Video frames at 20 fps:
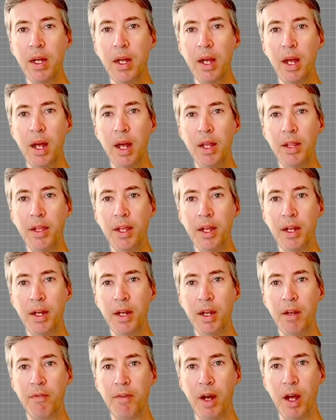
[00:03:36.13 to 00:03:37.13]
And then
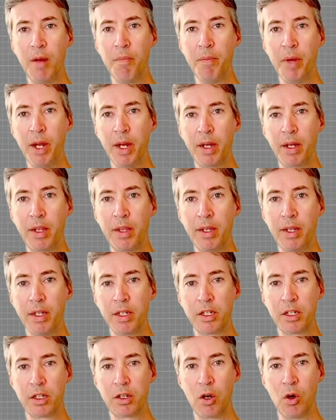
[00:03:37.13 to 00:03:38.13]
if I make
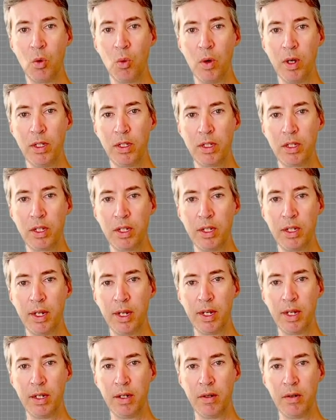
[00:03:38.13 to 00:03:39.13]
this
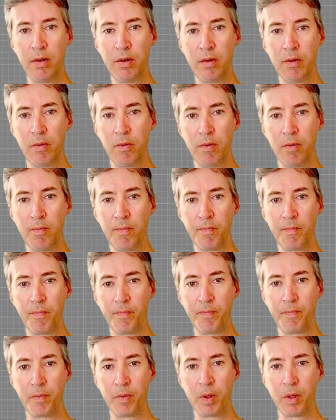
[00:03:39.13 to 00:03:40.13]
coincident
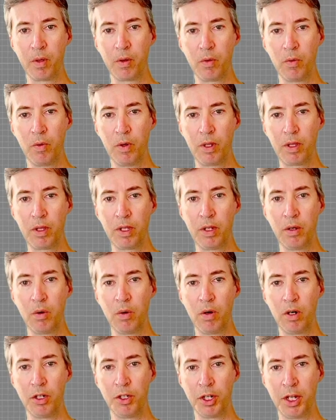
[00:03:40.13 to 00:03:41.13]
with the
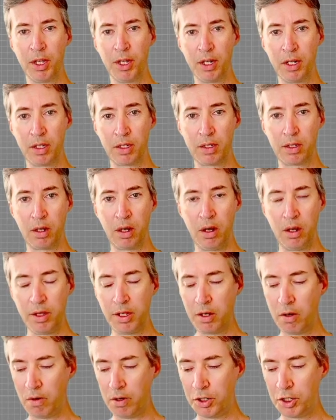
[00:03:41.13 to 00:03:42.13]
origin, then it's on the
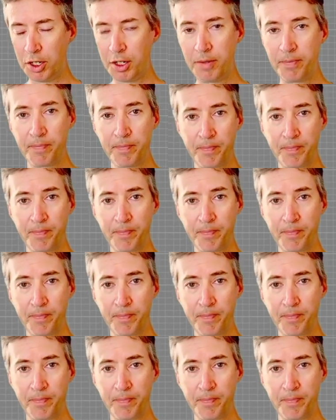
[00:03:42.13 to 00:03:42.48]
origin.